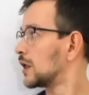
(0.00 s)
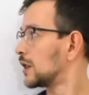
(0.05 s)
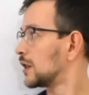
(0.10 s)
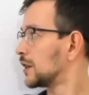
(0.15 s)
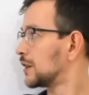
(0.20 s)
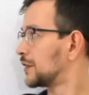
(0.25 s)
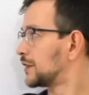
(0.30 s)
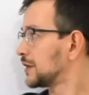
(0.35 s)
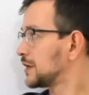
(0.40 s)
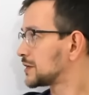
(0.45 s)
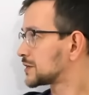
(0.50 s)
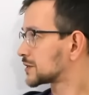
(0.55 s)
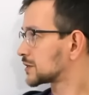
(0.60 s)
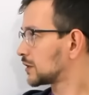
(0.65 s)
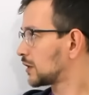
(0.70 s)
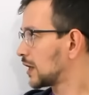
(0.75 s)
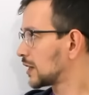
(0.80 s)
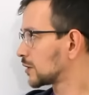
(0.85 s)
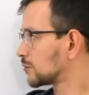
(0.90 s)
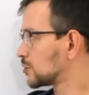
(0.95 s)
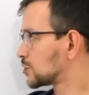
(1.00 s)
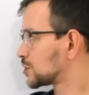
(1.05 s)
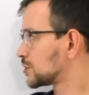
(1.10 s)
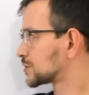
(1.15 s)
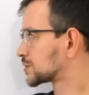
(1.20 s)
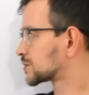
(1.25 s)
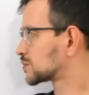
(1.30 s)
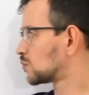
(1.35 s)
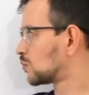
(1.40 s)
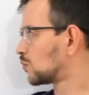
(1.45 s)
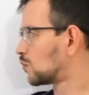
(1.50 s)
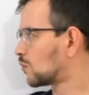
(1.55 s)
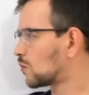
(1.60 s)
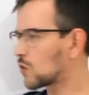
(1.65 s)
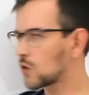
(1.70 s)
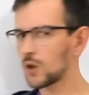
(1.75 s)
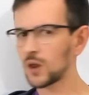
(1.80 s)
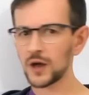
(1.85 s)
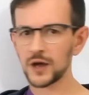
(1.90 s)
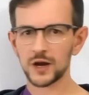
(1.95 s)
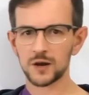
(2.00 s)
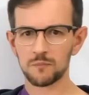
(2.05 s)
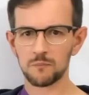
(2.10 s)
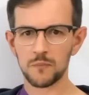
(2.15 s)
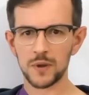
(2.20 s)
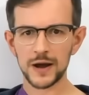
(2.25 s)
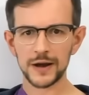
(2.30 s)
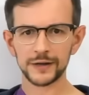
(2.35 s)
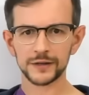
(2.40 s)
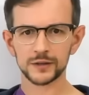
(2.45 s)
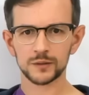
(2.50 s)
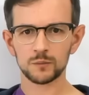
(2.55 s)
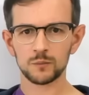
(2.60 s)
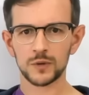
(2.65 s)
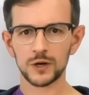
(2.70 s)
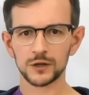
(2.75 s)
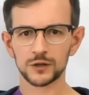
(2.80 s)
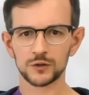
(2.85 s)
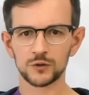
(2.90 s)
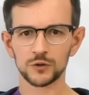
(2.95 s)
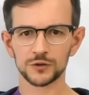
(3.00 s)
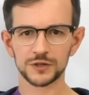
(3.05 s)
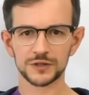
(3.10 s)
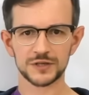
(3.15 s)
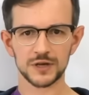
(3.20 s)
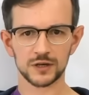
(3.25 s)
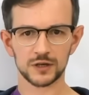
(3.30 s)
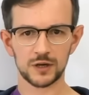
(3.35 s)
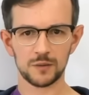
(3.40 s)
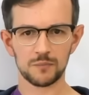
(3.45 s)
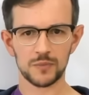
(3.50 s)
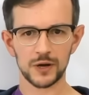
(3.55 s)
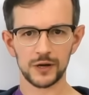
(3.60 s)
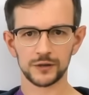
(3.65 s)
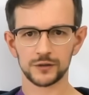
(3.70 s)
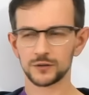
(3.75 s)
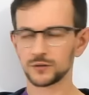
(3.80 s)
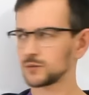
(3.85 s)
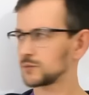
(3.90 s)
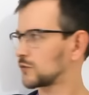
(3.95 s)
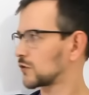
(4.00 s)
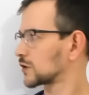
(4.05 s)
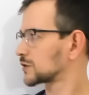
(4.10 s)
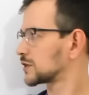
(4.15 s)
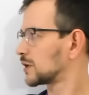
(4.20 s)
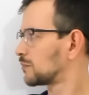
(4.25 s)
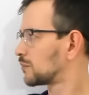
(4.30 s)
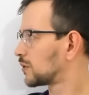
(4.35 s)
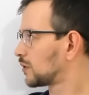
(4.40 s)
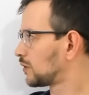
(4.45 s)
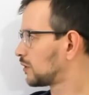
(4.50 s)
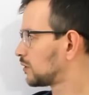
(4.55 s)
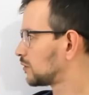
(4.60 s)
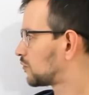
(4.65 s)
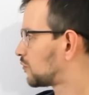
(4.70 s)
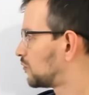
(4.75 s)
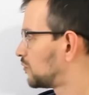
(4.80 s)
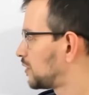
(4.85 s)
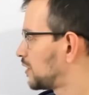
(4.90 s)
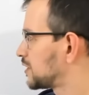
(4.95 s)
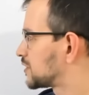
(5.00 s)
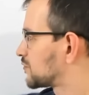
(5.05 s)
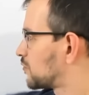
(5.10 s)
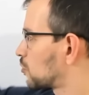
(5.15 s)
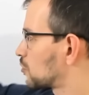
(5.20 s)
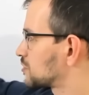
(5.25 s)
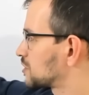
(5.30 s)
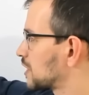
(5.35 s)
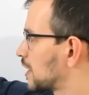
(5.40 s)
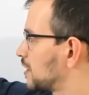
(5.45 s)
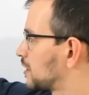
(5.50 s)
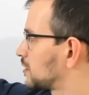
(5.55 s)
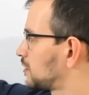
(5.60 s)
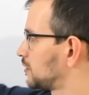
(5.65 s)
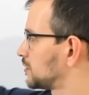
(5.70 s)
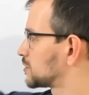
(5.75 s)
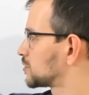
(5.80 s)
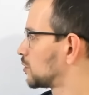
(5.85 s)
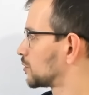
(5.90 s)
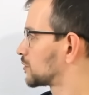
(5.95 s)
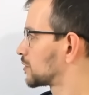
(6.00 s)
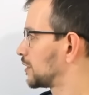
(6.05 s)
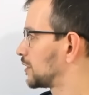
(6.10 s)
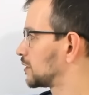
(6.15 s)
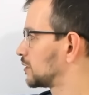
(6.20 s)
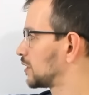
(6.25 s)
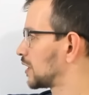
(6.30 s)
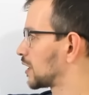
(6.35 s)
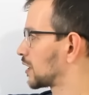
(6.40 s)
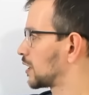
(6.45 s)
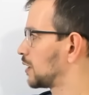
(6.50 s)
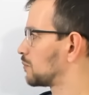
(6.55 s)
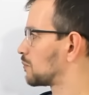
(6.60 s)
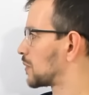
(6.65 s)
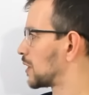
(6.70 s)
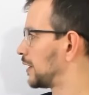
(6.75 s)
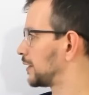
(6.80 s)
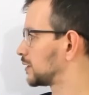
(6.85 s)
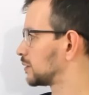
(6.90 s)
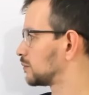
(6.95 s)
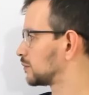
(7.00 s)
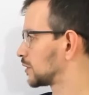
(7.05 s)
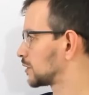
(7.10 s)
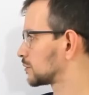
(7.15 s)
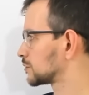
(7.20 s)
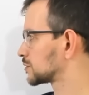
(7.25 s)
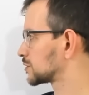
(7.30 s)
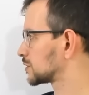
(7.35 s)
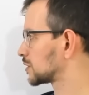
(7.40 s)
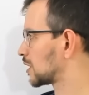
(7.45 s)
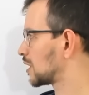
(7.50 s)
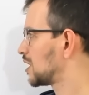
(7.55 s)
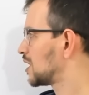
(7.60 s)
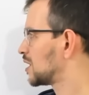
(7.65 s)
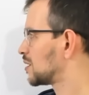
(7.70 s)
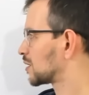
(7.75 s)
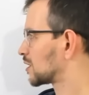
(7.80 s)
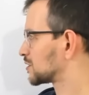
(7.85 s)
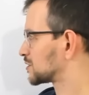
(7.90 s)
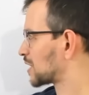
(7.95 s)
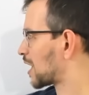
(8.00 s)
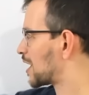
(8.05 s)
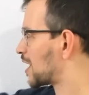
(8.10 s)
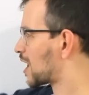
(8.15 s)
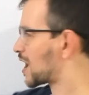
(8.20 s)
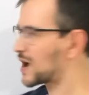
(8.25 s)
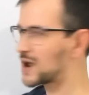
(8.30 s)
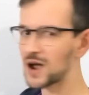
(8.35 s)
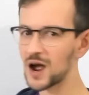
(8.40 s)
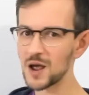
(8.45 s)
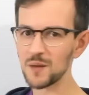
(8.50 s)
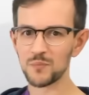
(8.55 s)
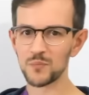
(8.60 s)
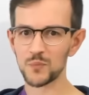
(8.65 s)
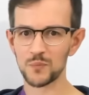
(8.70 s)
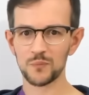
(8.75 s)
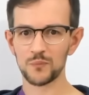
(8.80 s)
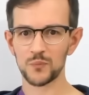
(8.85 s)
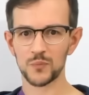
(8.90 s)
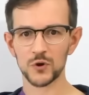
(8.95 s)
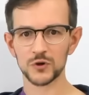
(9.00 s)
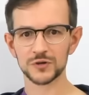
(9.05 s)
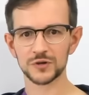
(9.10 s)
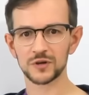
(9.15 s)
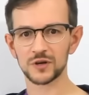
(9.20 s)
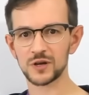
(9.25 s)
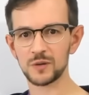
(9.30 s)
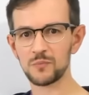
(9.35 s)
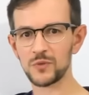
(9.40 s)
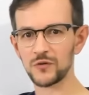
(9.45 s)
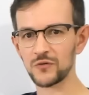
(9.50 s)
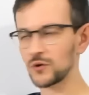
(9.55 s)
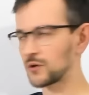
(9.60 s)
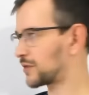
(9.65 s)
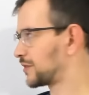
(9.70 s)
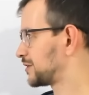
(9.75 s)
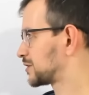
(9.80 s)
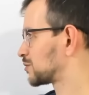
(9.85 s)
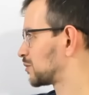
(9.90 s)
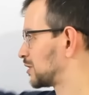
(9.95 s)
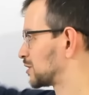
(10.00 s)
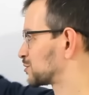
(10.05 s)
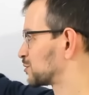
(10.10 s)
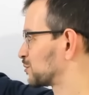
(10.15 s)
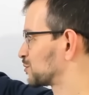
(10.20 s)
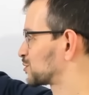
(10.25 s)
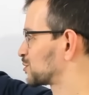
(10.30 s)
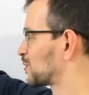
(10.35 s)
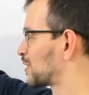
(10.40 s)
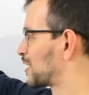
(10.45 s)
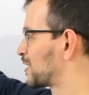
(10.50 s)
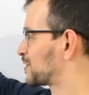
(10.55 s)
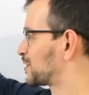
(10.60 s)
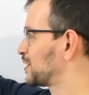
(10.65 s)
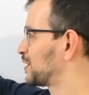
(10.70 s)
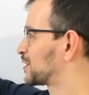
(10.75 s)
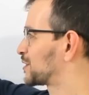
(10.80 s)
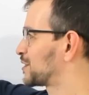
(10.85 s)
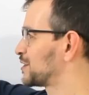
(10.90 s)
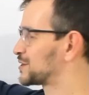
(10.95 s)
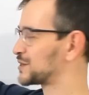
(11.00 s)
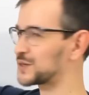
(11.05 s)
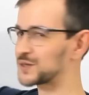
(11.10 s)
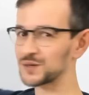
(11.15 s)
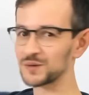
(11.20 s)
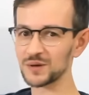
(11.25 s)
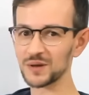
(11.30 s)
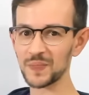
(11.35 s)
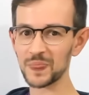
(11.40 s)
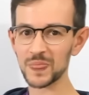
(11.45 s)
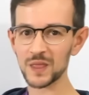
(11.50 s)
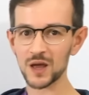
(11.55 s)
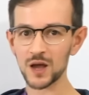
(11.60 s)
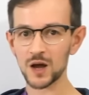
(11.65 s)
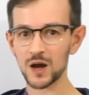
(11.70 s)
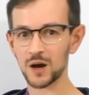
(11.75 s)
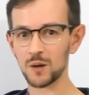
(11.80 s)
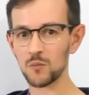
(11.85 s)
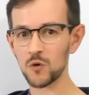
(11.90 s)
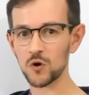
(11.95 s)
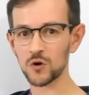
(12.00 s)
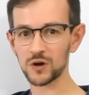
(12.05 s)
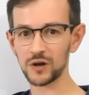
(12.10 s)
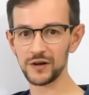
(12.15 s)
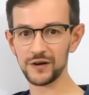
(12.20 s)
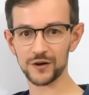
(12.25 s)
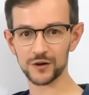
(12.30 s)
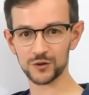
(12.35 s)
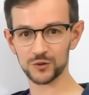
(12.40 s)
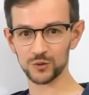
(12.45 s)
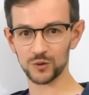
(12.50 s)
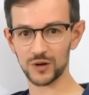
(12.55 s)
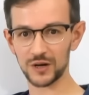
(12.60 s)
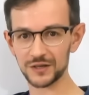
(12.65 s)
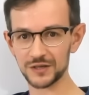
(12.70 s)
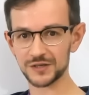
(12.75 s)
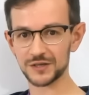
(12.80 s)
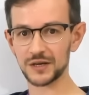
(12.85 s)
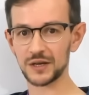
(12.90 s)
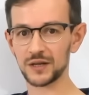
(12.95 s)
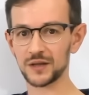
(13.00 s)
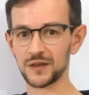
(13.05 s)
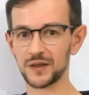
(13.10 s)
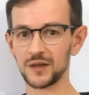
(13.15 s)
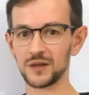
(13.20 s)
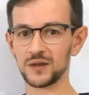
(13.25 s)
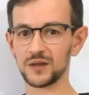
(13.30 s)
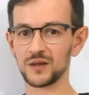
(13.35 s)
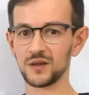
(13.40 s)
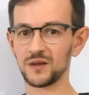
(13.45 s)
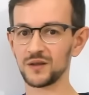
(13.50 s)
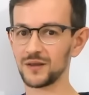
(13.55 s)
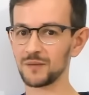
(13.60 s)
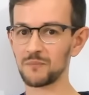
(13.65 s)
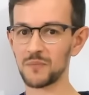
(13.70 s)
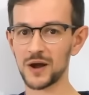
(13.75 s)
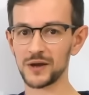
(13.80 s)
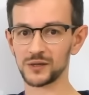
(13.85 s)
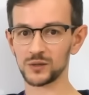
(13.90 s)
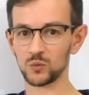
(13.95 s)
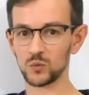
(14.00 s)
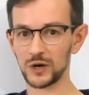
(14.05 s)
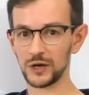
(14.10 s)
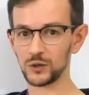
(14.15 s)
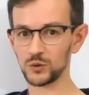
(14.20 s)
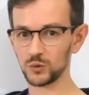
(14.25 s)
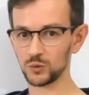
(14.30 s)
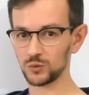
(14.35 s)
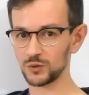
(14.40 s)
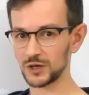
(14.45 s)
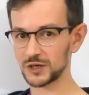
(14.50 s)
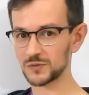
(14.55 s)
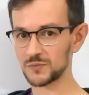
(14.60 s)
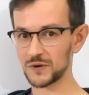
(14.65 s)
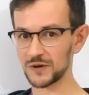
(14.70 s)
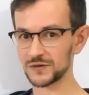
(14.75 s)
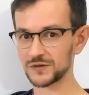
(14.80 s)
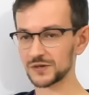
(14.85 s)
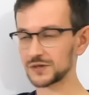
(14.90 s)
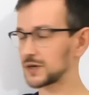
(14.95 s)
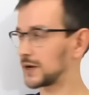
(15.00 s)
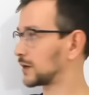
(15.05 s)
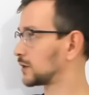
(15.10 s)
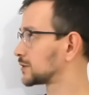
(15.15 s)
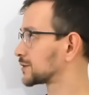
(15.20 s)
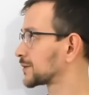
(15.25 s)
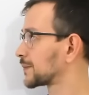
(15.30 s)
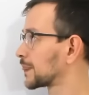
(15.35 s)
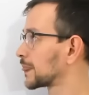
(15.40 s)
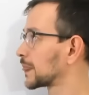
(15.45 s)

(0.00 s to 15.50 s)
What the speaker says: This language is more like Python, but not exactly Python. For example, this for cycle is not written like in Python, because I personally prefer this way. So I think this is more clear to understand than the Python way to express the cycles.